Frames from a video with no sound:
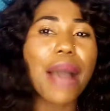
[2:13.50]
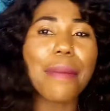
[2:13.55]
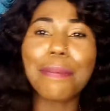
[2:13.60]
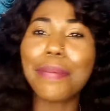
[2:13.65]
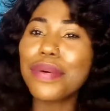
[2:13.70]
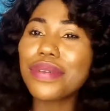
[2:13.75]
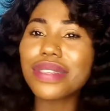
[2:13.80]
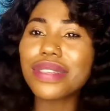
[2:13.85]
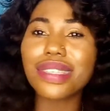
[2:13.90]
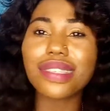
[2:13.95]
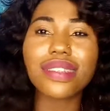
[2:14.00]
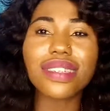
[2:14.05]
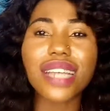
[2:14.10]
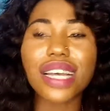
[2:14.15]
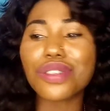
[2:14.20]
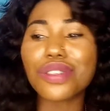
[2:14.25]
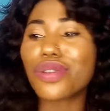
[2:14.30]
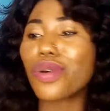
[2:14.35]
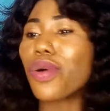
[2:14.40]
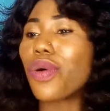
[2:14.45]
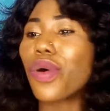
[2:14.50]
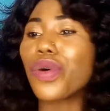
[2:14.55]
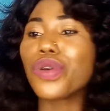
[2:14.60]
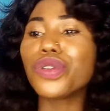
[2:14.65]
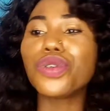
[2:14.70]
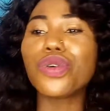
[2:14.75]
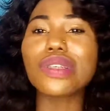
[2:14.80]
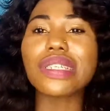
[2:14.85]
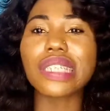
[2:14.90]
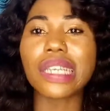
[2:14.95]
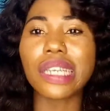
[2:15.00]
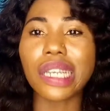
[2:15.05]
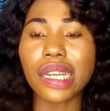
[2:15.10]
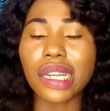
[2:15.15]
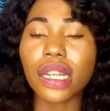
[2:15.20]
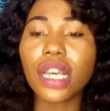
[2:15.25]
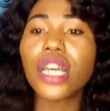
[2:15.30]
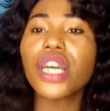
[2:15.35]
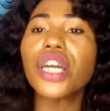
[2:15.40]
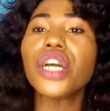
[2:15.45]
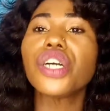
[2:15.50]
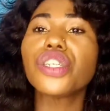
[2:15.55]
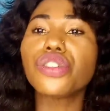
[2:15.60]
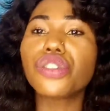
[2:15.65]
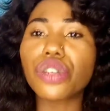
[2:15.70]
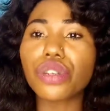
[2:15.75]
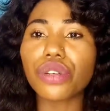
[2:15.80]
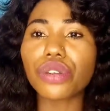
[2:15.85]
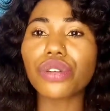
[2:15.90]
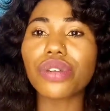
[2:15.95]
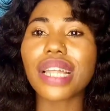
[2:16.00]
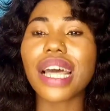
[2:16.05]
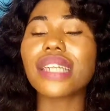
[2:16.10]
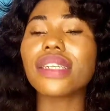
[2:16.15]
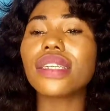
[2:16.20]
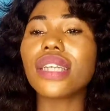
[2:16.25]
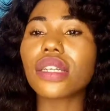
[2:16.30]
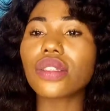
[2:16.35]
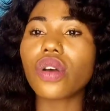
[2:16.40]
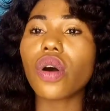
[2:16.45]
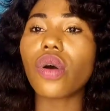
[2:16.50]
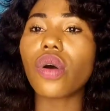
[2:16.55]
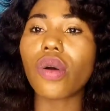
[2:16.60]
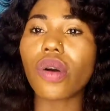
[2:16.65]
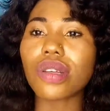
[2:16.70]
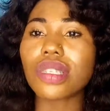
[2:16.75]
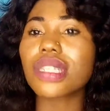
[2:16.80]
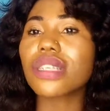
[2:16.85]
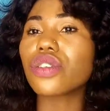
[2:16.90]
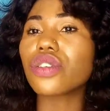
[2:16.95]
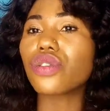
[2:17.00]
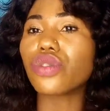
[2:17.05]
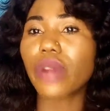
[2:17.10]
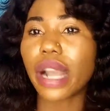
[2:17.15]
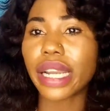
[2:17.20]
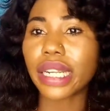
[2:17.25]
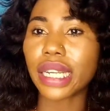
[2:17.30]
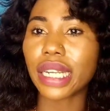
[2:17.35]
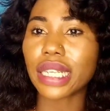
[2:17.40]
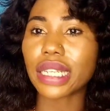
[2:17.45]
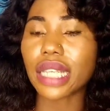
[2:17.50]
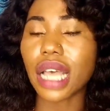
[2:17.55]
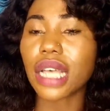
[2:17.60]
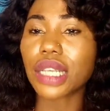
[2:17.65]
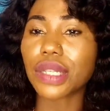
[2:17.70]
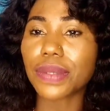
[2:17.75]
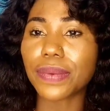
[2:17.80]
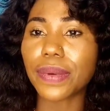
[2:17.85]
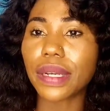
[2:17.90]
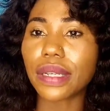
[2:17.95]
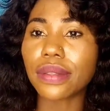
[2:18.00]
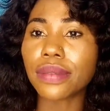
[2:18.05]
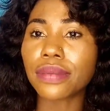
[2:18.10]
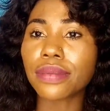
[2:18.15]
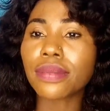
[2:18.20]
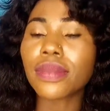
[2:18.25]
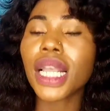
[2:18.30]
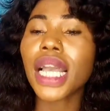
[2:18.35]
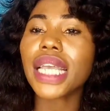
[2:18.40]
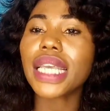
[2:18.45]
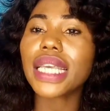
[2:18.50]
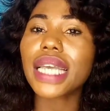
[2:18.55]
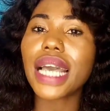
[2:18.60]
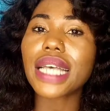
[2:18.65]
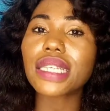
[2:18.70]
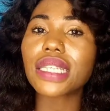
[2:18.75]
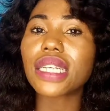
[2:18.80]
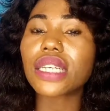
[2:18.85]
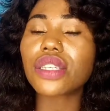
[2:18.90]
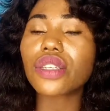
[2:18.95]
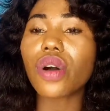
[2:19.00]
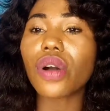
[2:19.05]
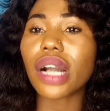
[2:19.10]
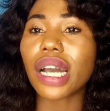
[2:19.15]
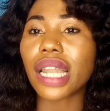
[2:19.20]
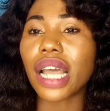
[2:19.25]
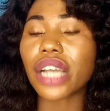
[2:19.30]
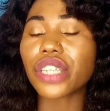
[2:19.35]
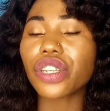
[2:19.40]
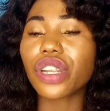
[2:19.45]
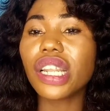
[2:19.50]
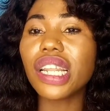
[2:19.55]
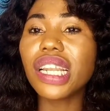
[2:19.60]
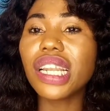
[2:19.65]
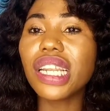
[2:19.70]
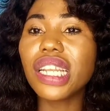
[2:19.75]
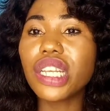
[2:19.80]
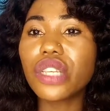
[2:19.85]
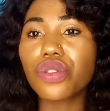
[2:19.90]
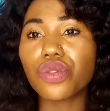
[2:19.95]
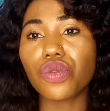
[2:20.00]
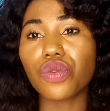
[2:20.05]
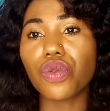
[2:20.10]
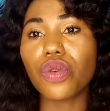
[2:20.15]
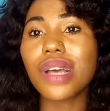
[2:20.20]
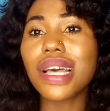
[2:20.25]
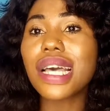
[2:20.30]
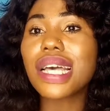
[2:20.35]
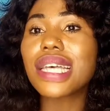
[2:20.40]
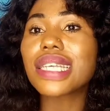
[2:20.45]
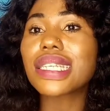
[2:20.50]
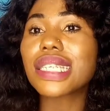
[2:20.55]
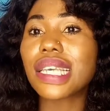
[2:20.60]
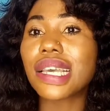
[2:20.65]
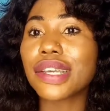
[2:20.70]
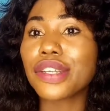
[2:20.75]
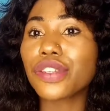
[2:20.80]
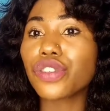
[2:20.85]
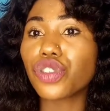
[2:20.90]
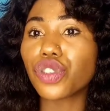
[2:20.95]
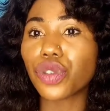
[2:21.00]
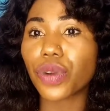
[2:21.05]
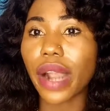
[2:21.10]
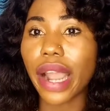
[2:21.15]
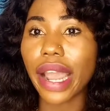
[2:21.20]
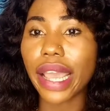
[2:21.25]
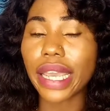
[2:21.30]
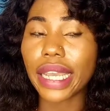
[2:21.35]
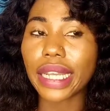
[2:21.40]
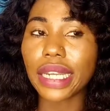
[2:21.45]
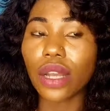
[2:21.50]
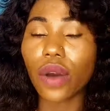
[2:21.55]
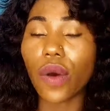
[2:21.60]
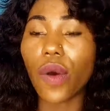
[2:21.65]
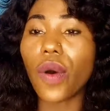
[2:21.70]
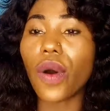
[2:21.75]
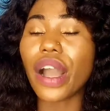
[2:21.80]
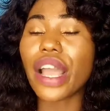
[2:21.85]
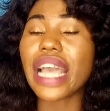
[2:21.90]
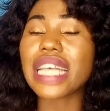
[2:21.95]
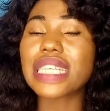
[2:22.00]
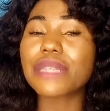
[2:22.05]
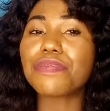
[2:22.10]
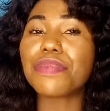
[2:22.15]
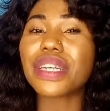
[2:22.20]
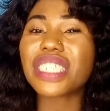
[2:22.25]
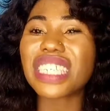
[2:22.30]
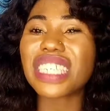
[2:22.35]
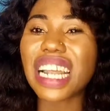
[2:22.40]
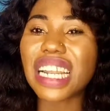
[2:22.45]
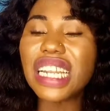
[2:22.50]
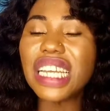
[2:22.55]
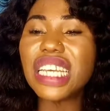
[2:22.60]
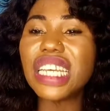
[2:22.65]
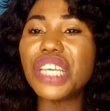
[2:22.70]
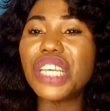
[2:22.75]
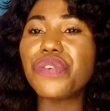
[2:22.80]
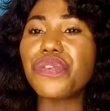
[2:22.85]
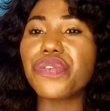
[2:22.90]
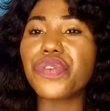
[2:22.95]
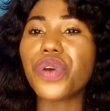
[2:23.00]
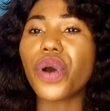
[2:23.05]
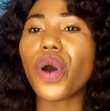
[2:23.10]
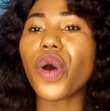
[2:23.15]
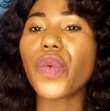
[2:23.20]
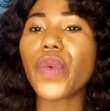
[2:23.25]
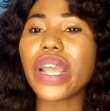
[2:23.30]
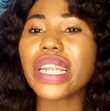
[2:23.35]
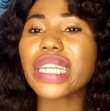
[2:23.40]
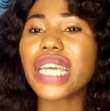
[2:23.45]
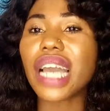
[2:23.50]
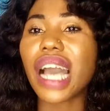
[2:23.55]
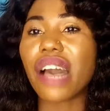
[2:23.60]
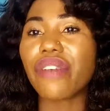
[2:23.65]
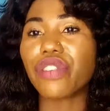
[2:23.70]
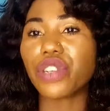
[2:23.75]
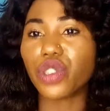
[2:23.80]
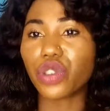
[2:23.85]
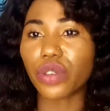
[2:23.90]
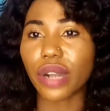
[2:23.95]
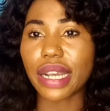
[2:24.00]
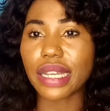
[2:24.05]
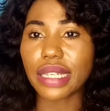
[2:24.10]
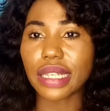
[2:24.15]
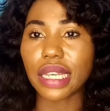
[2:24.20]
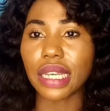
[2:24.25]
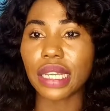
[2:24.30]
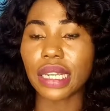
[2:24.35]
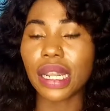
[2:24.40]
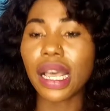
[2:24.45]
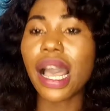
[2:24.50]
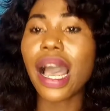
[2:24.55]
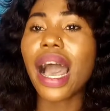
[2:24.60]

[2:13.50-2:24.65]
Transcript: put Dettol on your skin? Do you know that Dettol causes dryness as well? Yes, Dettol can actually lead to skin drying, especially if you already have a dry skin.